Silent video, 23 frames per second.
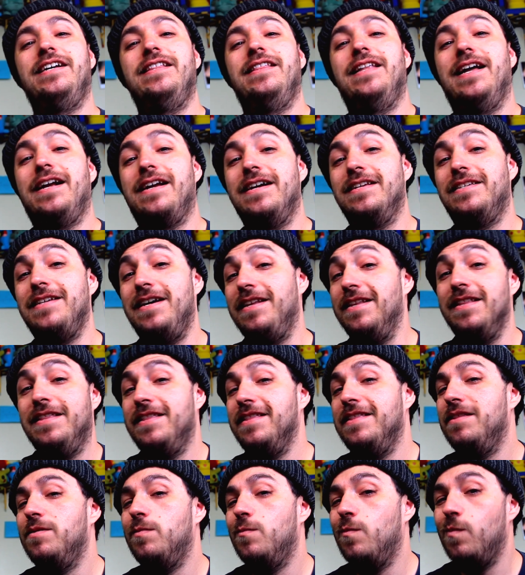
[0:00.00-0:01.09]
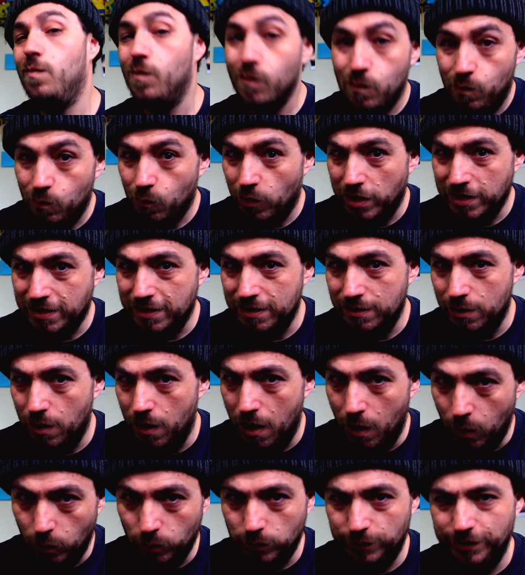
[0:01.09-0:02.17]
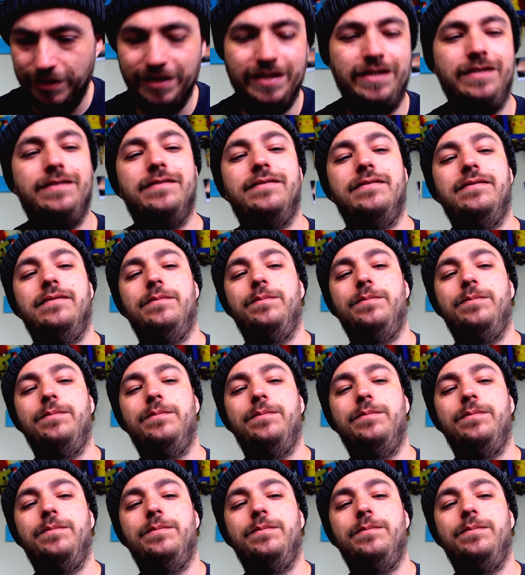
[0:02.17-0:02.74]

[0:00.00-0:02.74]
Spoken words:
Like I said, wasn't only